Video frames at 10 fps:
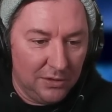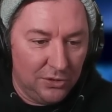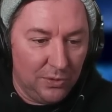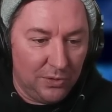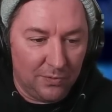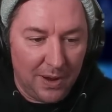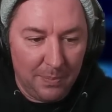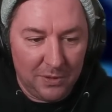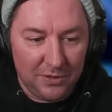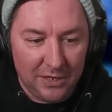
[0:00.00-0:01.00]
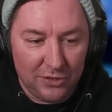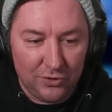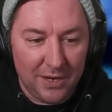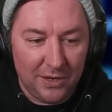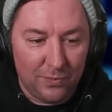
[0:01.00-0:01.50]
shoot the raptors and it's
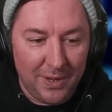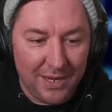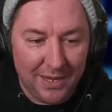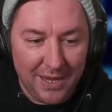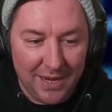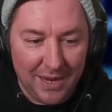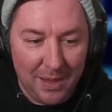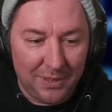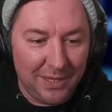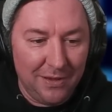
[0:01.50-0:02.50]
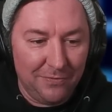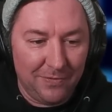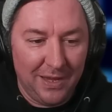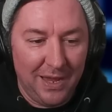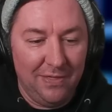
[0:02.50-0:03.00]
trying to reignite, I
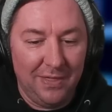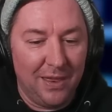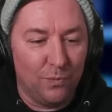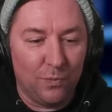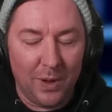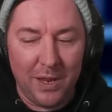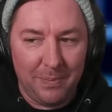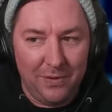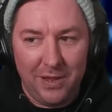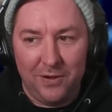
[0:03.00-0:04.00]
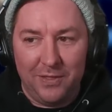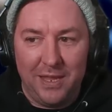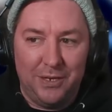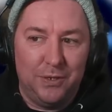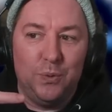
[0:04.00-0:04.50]
believe. And then right about here,
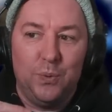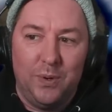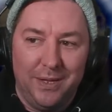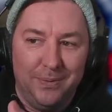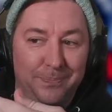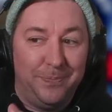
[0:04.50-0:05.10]
they do a